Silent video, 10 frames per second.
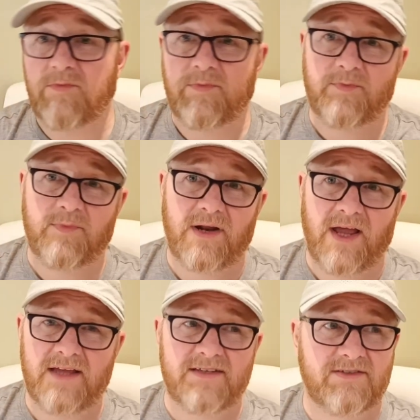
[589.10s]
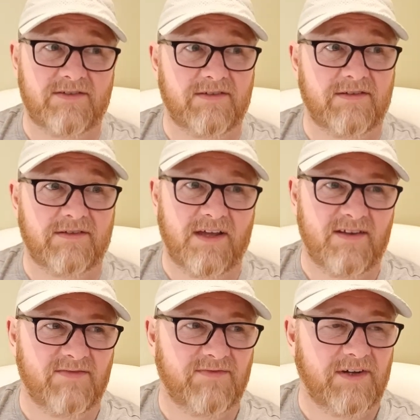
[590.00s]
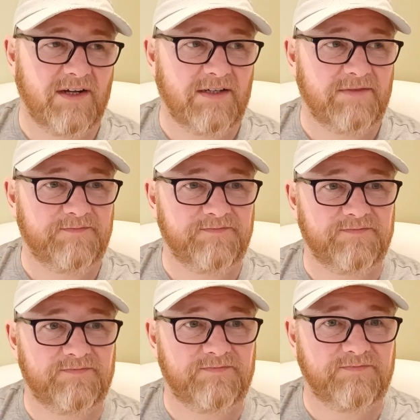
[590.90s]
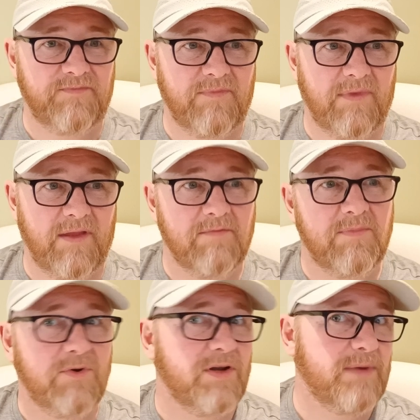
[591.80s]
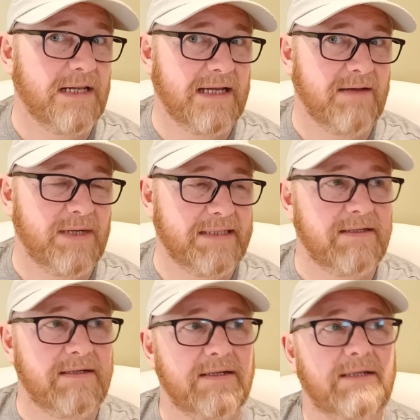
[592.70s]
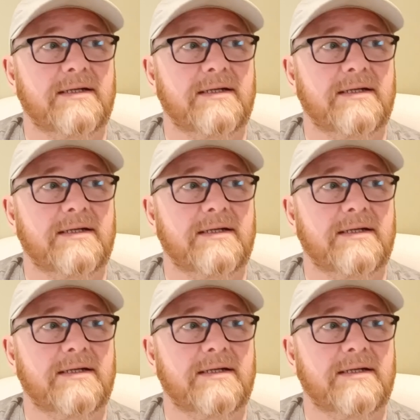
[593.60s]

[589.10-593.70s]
ale, but it is kind of brewed a bit like a bitter